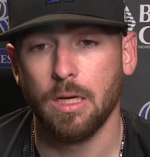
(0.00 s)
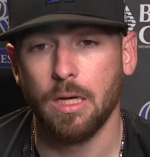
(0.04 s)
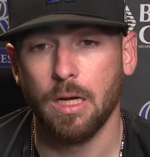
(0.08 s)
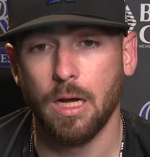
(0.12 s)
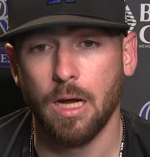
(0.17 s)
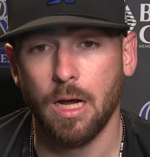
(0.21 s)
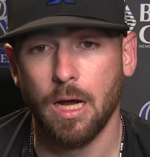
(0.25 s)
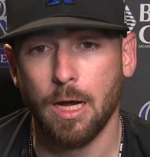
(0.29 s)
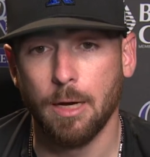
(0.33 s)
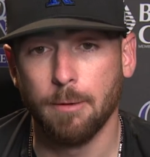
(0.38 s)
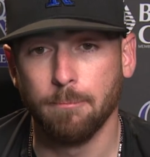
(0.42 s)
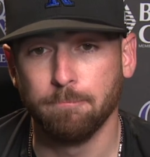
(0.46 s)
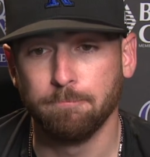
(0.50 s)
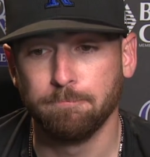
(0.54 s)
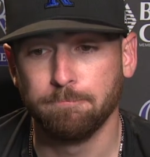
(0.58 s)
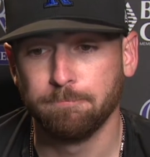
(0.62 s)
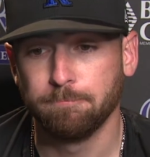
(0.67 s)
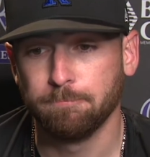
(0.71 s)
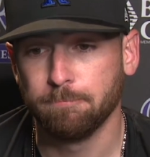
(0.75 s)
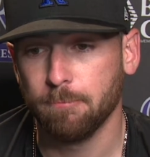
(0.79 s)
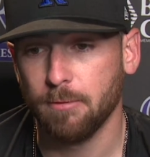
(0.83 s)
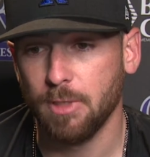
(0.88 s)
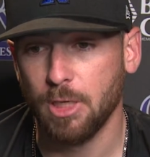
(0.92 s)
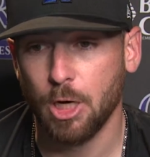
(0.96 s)
Um,
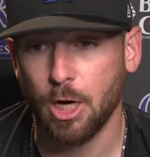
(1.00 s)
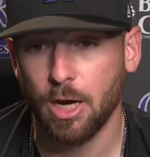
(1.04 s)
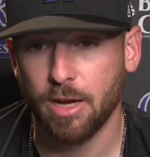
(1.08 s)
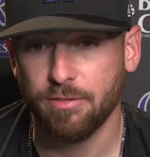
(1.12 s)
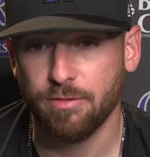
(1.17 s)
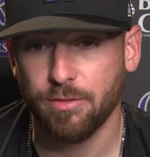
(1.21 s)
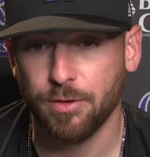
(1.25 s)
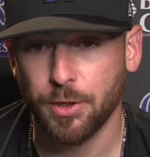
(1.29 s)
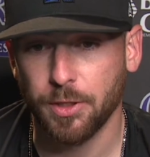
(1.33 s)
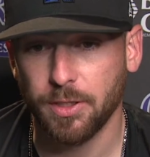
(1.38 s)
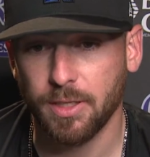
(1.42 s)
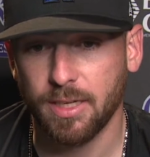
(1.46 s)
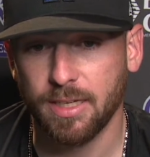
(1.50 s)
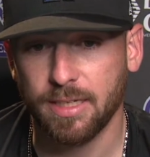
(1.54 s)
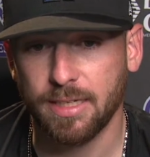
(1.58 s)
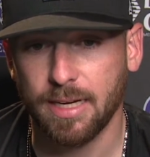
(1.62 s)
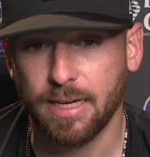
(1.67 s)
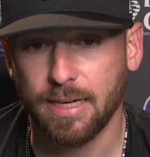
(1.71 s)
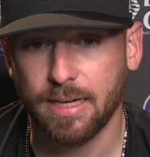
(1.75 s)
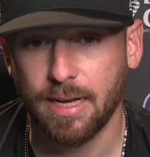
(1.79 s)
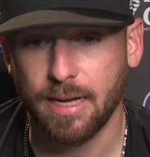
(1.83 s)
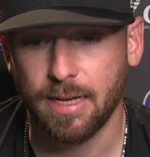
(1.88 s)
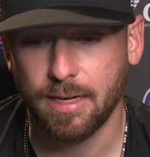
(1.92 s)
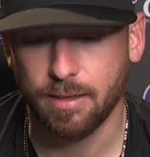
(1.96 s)
you know, I felt like
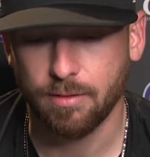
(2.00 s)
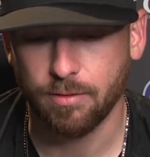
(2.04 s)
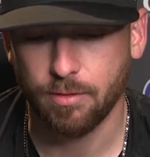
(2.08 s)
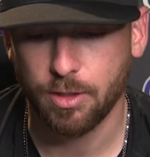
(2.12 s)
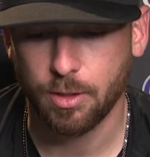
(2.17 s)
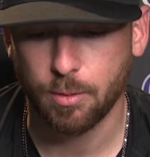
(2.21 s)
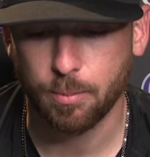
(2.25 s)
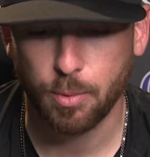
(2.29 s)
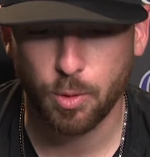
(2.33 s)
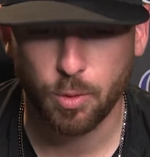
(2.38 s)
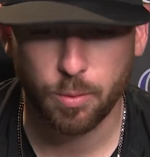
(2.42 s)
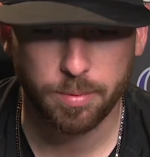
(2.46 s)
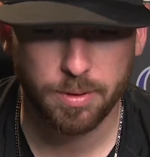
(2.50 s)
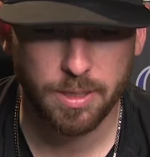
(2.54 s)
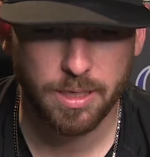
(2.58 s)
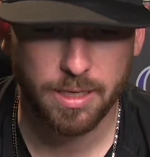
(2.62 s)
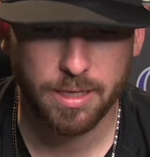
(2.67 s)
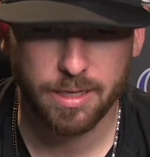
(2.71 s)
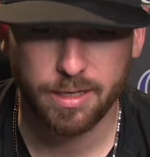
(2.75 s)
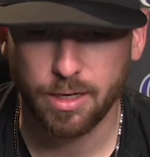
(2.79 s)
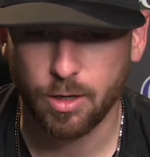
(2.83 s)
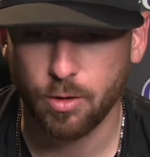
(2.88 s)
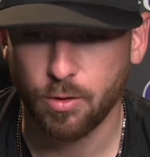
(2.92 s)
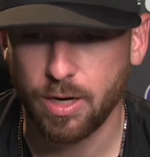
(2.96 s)
I kind of in the bullpen
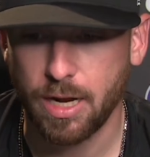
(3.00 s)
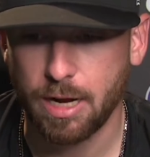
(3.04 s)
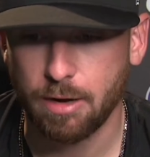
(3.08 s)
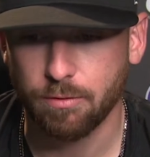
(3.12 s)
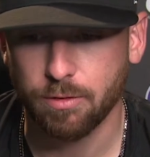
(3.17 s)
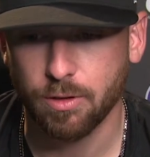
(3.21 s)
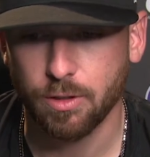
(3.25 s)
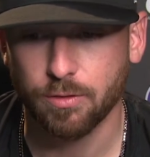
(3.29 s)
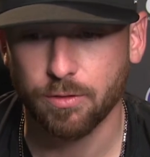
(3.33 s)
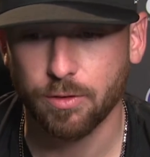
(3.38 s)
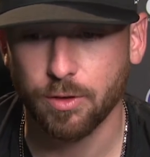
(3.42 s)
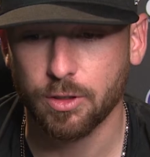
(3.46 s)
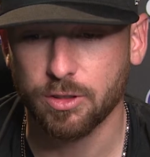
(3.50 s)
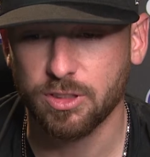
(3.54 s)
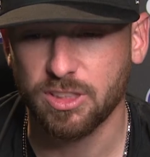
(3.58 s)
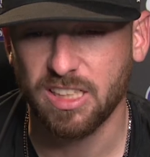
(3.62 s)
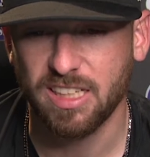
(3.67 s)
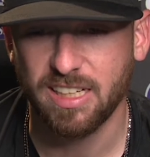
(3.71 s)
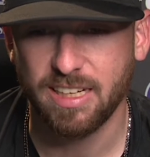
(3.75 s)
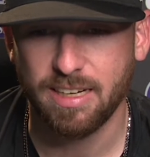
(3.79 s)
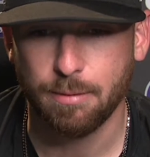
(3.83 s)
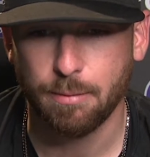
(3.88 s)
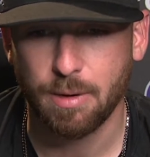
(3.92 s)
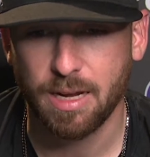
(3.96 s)
and going out for the first
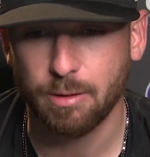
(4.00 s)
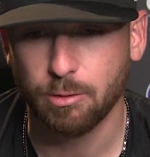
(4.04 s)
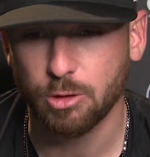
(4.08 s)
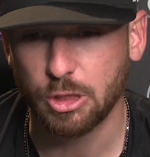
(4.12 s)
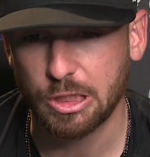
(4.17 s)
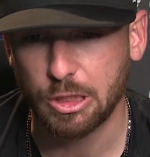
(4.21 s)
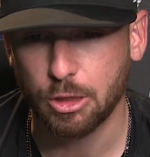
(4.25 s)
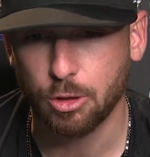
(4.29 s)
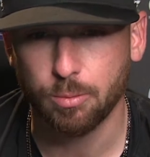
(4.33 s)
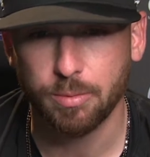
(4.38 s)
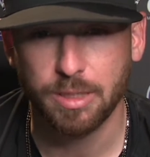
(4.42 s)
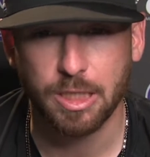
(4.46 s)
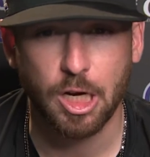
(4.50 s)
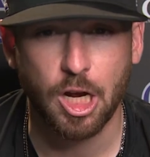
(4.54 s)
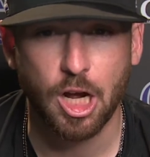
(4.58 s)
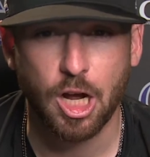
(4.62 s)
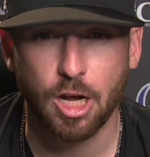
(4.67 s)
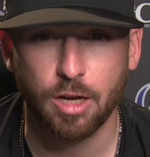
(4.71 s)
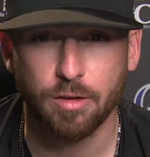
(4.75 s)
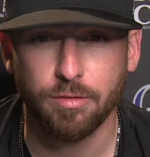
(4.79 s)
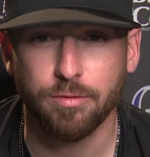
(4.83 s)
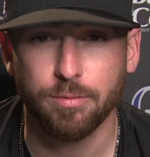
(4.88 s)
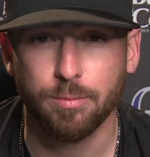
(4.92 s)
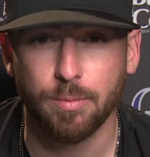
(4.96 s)
inning, I was a little bit
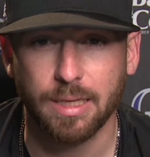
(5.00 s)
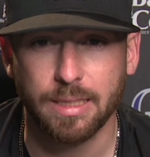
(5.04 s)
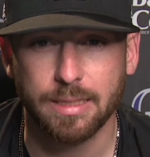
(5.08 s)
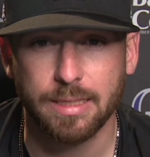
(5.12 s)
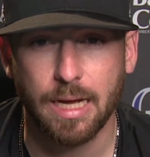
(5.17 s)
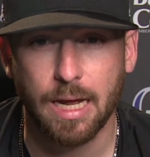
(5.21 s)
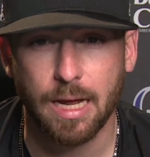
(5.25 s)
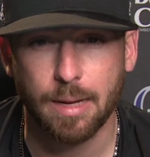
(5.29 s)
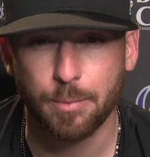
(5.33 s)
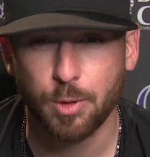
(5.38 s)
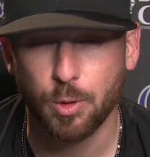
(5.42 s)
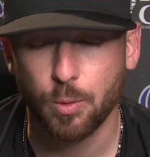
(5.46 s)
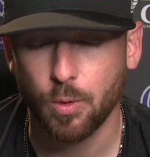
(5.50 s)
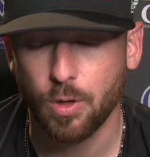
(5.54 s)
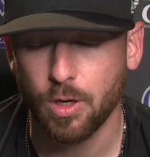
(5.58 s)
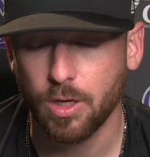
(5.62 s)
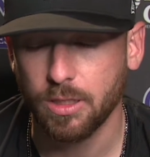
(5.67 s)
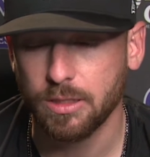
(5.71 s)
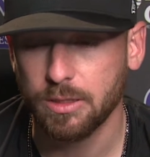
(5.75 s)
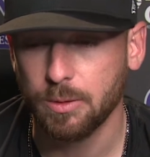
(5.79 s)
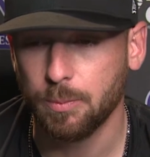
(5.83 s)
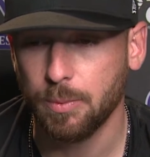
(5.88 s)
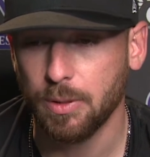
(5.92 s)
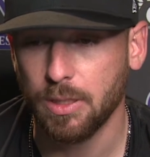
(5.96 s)
off. My timing
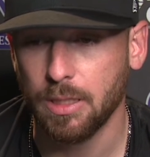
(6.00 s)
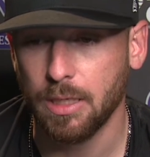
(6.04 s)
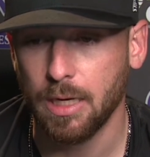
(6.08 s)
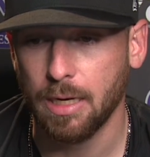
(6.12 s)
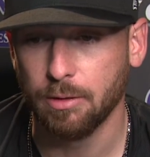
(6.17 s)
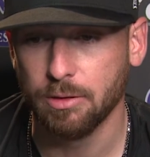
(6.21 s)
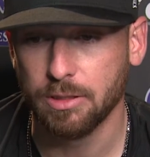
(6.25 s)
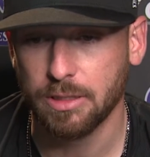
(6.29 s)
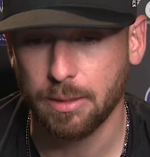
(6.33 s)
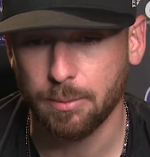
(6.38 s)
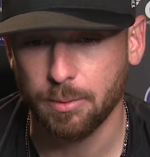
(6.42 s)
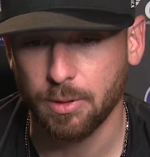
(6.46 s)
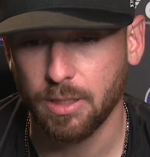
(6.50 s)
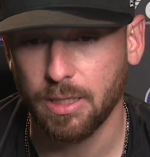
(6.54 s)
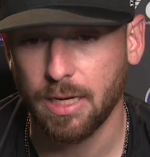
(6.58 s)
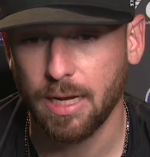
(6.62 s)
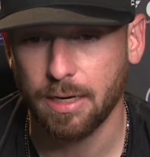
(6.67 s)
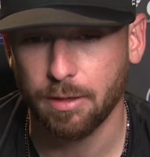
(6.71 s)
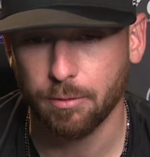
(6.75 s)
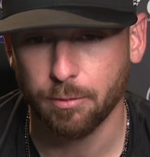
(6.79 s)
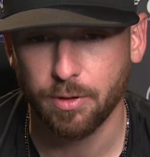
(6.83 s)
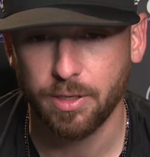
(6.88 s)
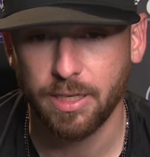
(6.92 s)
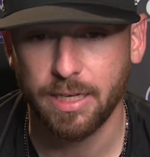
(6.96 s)
was, but I was able to
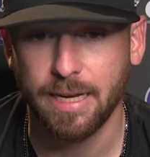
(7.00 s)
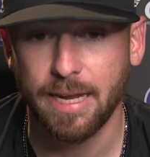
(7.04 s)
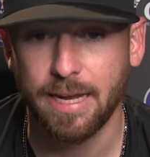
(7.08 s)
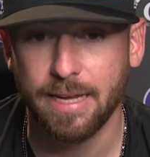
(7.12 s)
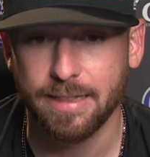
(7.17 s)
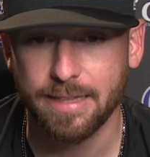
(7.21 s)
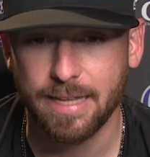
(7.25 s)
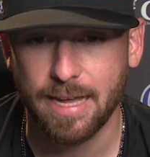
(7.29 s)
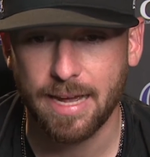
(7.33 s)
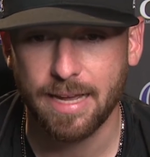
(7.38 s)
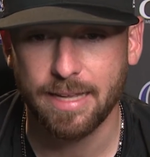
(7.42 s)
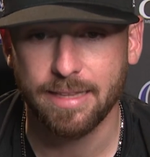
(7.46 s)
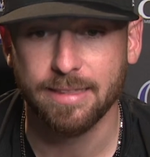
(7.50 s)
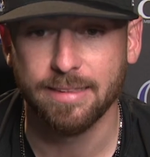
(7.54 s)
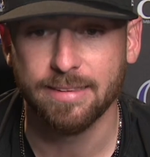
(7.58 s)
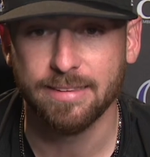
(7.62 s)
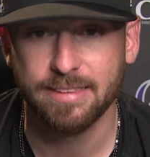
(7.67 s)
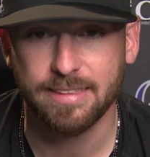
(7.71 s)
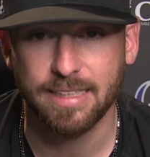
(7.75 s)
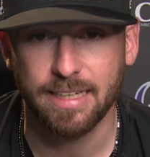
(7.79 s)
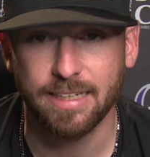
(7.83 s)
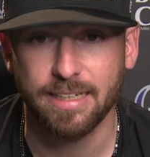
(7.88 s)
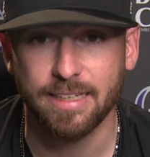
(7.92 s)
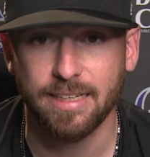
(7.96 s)
kind of regain that in the
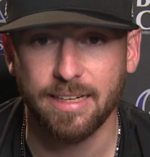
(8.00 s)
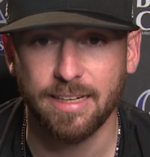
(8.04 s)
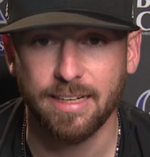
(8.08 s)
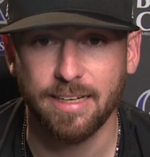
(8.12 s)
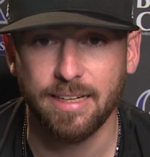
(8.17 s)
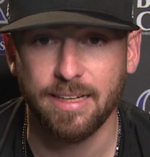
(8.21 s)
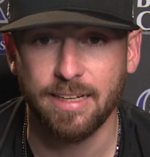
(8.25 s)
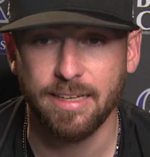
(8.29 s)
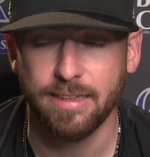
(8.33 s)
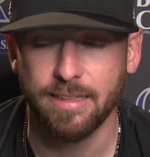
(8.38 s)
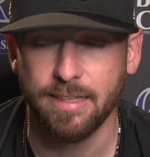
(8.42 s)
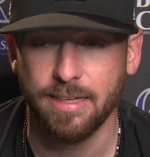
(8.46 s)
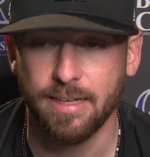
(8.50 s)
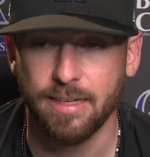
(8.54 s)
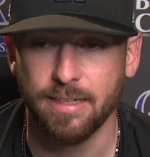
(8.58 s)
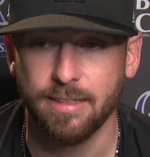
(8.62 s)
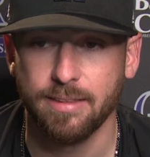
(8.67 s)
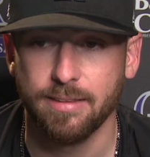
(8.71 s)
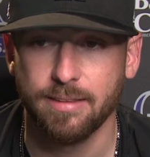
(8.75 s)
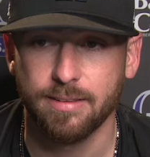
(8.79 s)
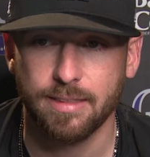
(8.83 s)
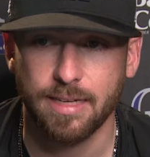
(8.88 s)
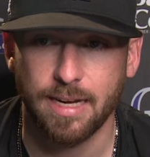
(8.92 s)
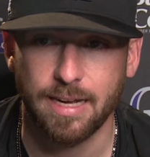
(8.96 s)
second inning, and then
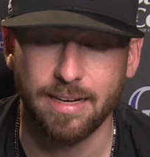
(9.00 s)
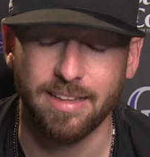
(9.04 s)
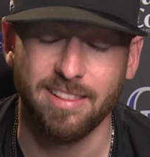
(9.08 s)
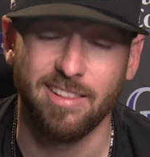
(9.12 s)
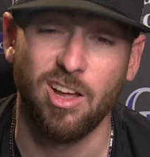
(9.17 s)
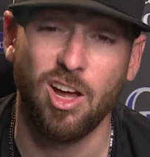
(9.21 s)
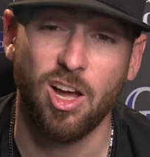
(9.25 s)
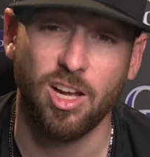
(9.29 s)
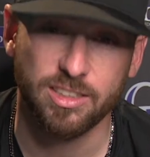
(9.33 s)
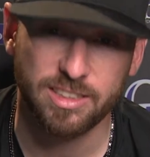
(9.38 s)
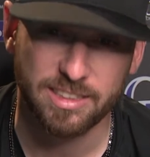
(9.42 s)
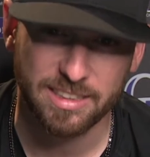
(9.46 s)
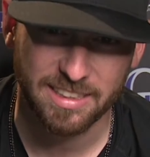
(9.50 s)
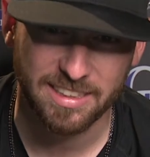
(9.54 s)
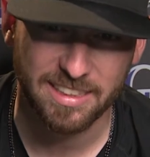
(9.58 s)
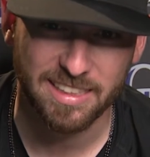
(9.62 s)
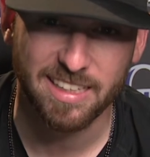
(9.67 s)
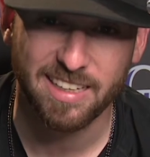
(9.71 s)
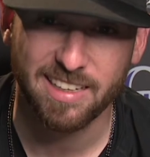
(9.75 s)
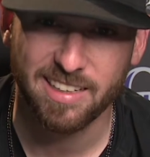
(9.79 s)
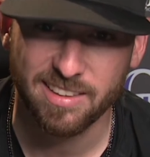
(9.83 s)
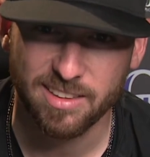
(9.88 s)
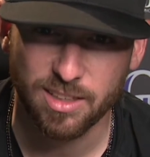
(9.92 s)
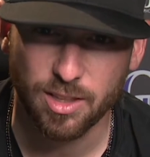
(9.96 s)
kind of lost it
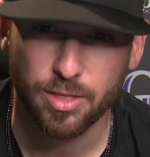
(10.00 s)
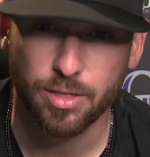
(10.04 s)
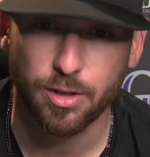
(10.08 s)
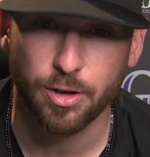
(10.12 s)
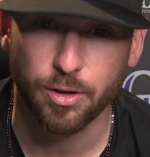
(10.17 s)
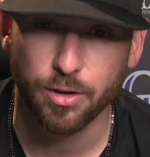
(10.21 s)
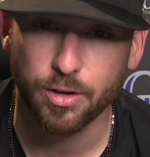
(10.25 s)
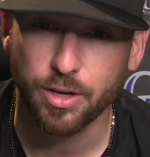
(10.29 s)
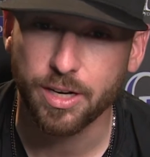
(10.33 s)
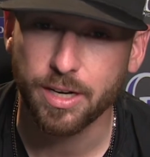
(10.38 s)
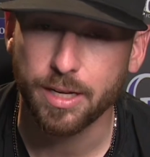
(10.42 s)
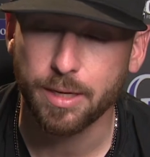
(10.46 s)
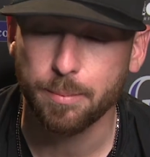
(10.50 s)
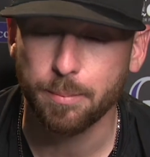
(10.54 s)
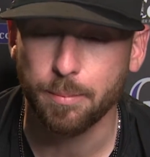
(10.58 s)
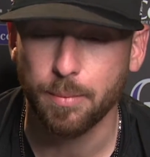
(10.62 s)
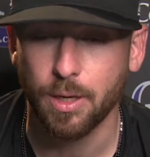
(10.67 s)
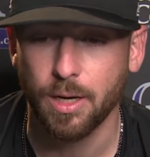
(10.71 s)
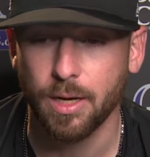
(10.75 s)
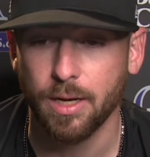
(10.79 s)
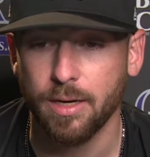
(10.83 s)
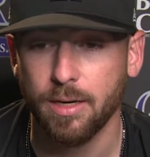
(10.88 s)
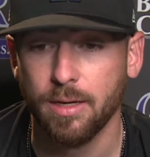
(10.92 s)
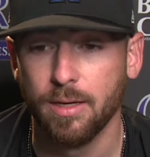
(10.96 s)
again in the third inning.
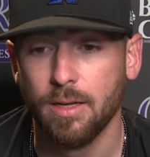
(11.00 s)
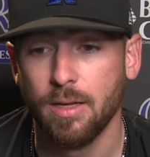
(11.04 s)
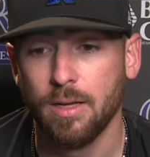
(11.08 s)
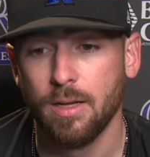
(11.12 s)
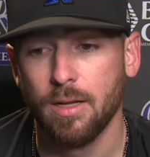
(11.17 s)
But